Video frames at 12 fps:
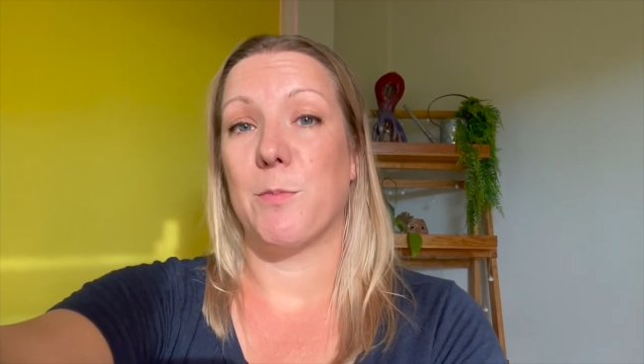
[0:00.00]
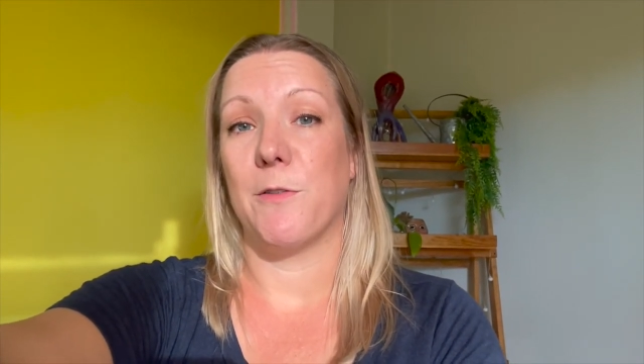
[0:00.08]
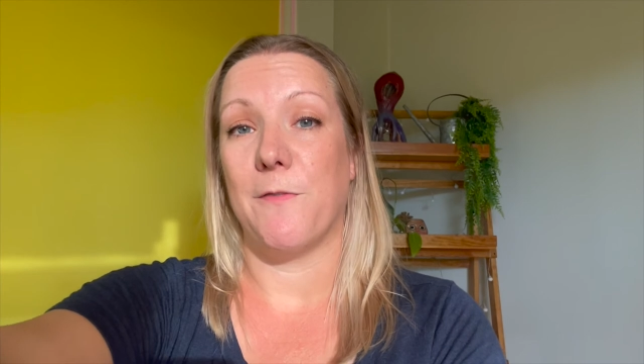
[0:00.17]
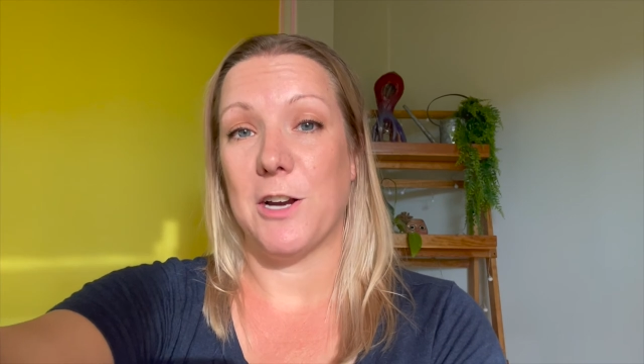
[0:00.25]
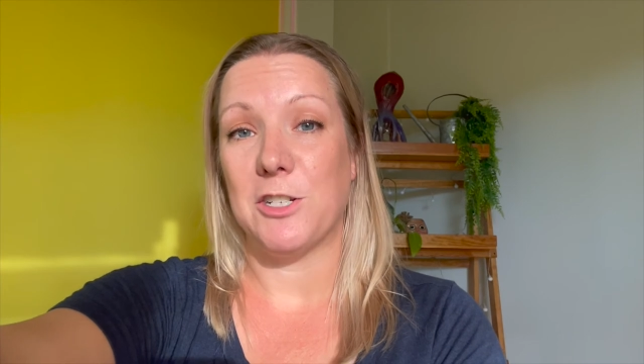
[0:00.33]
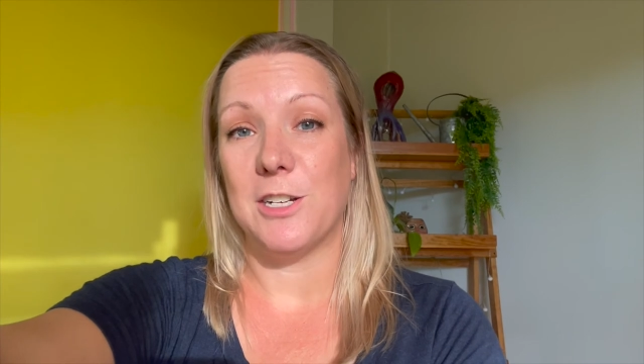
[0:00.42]

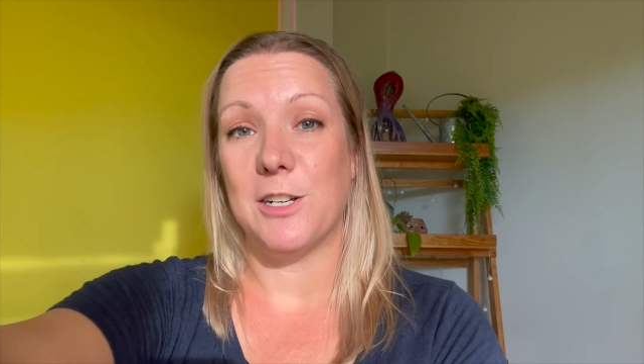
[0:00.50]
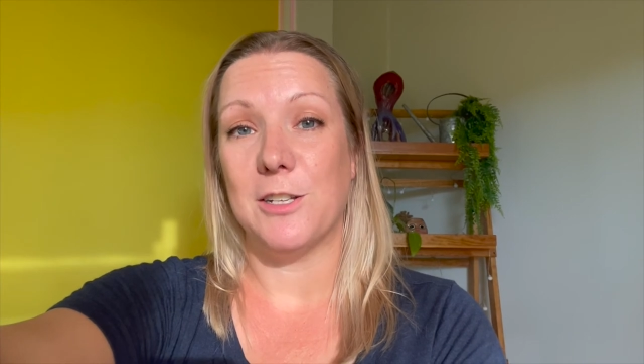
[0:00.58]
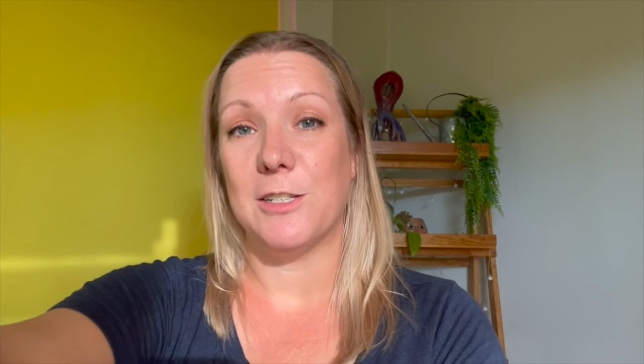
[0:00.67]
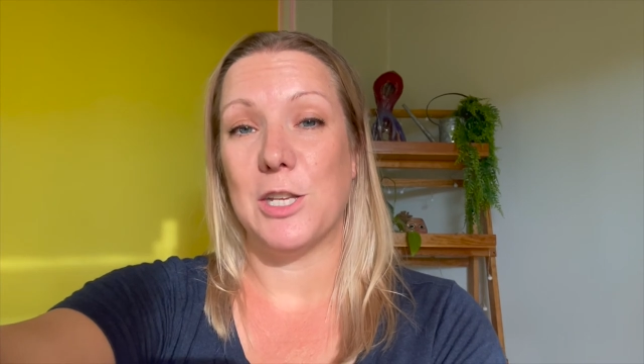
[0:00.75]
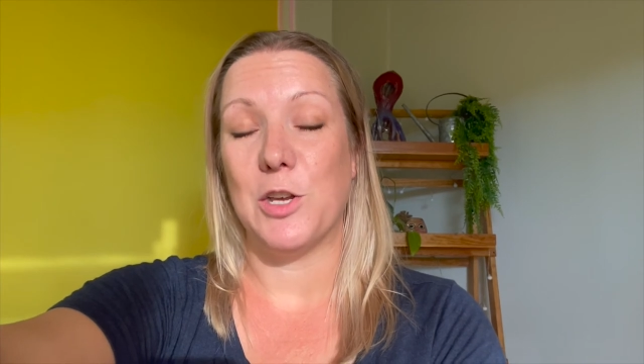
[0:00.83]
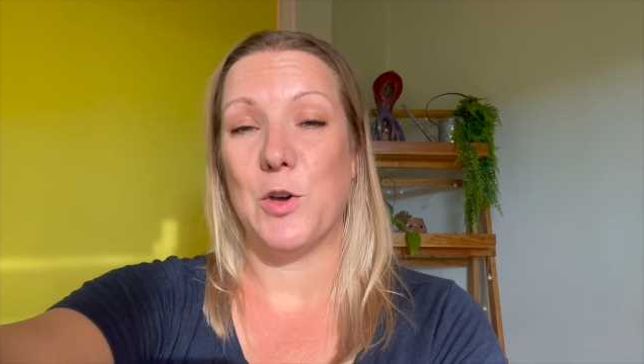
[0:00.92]

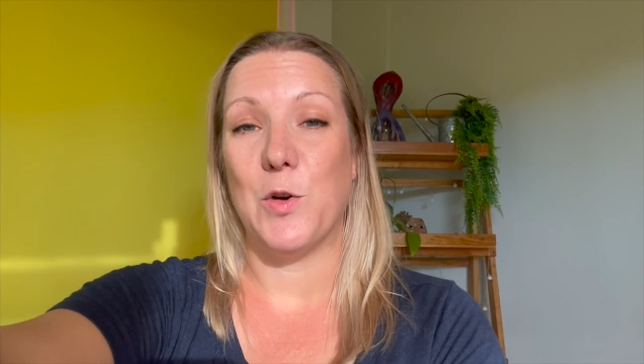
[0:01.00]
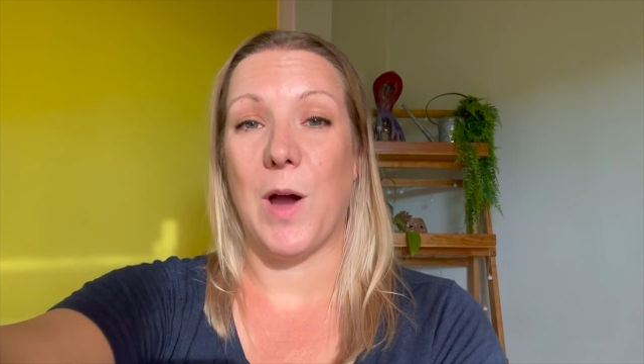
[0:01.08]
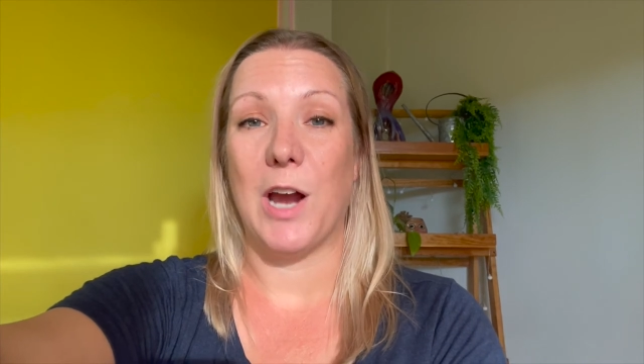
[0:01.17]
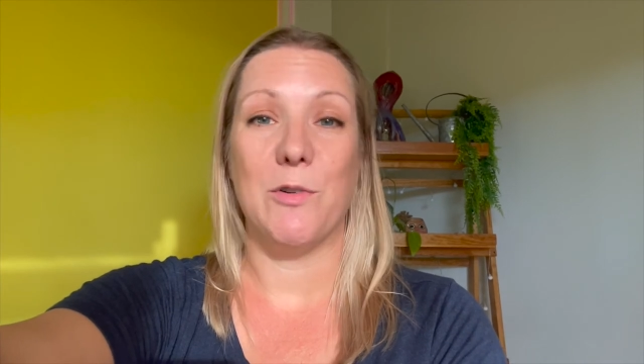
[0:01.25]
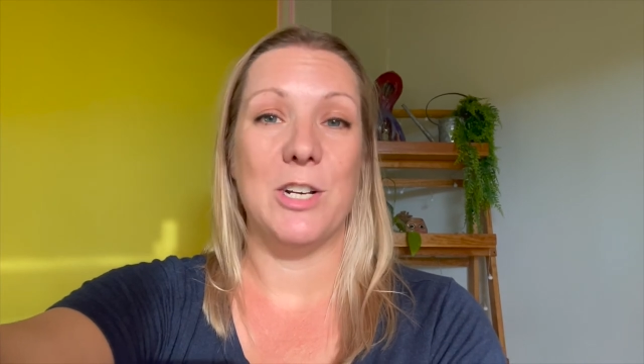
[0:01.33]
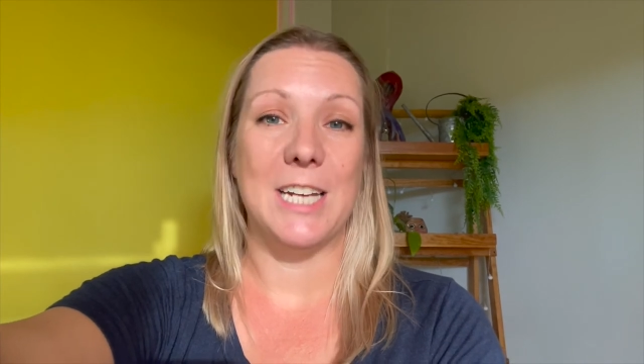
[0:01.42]
professionals who
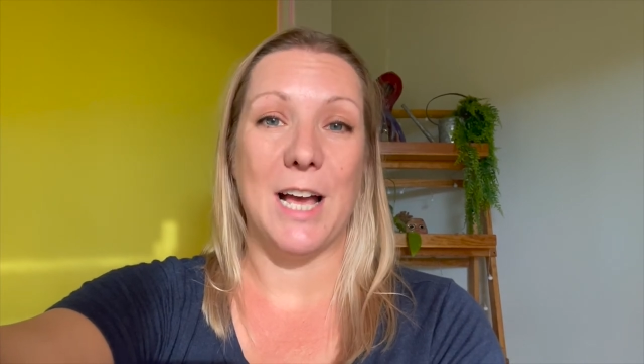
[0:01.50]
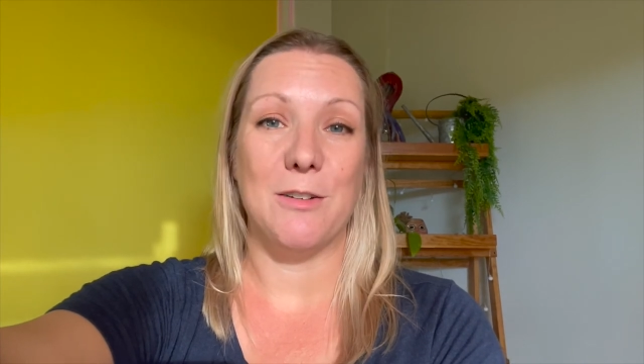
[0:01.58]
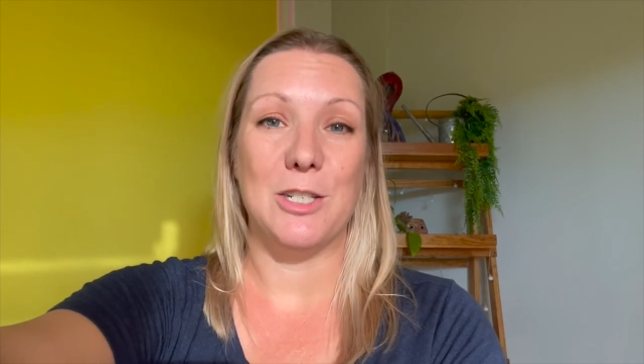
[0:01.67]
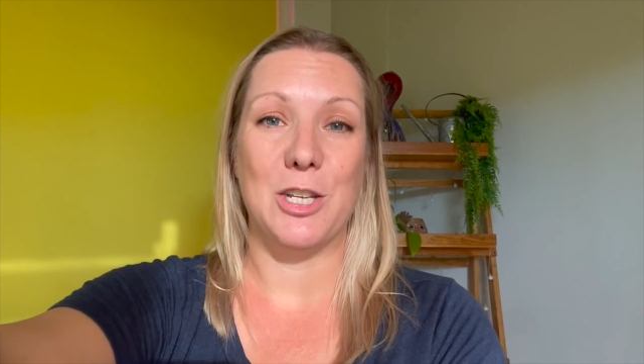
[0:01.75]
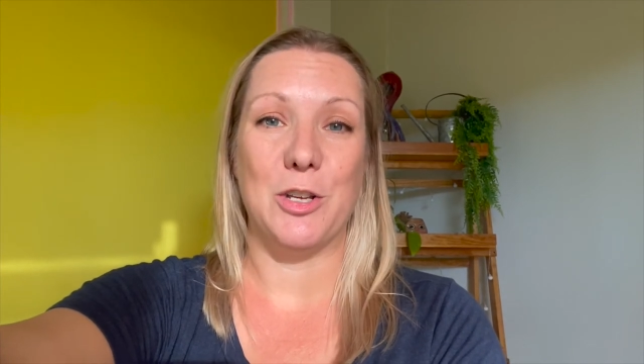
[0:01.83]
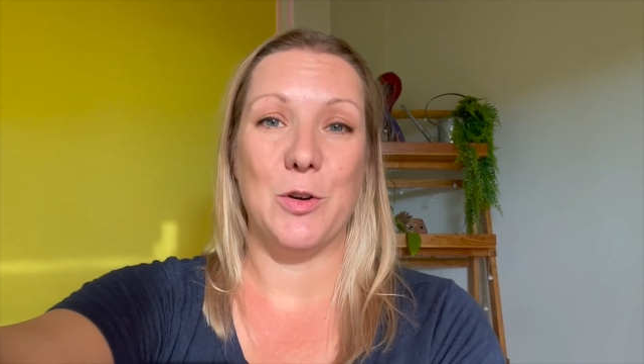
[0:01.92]
I reach
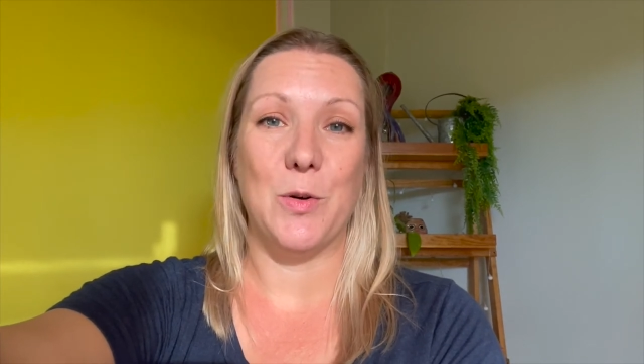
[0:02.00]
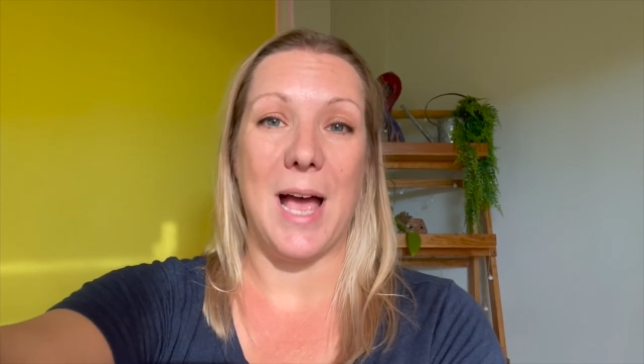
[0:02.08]
out to